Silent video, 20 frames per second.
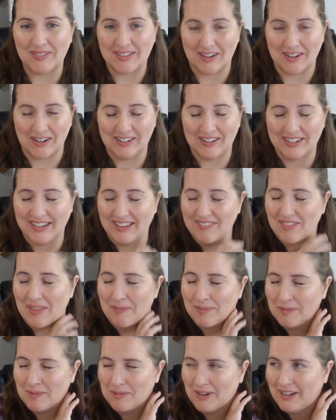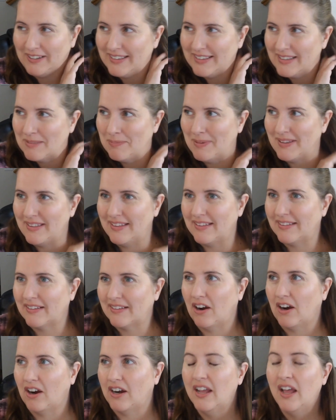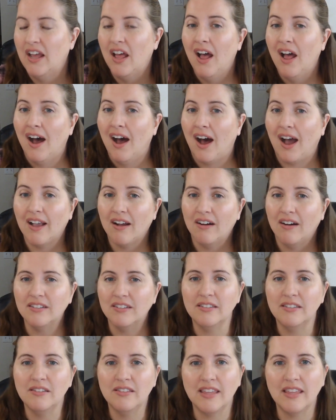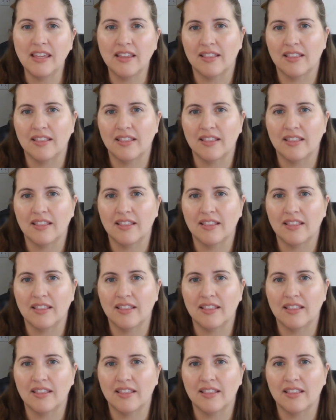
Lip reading: started to give them someone else's business card. I also think